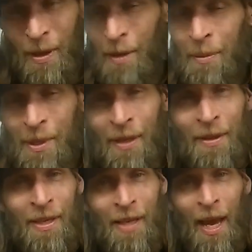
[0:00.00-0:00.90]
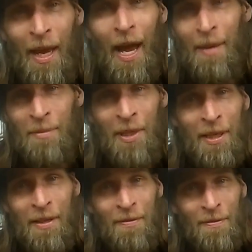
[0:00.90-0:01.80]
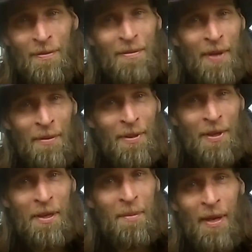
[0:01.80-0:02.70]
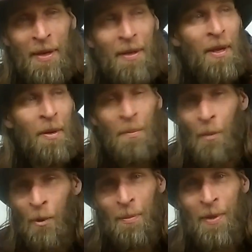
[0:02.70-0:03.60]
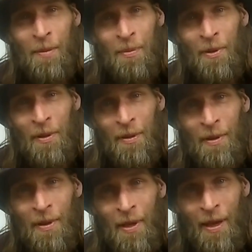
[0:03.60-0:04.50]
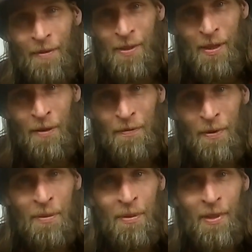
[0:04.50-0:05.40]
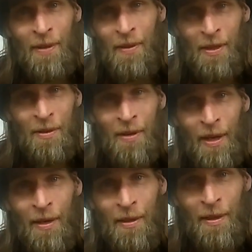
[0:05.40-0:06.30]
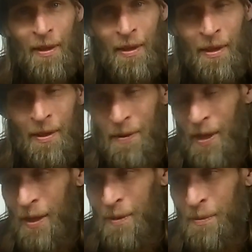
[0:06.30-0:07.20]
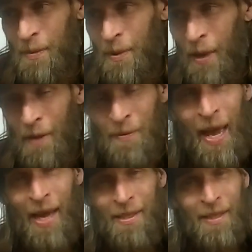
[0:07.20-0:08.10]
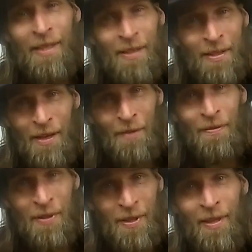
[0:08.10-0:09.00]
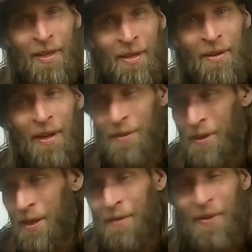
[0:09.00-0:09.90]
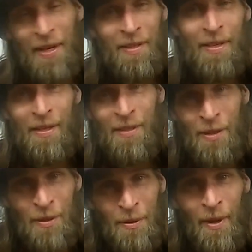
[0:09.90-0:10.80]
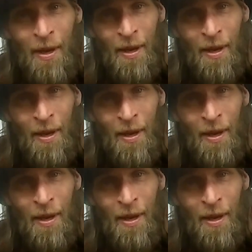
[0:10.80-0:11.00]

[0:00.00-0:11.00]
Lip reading: Let me tell you this. I believe, now thinking about it, more people have cell phones and the internet than have access to cell phones and the internet than have access to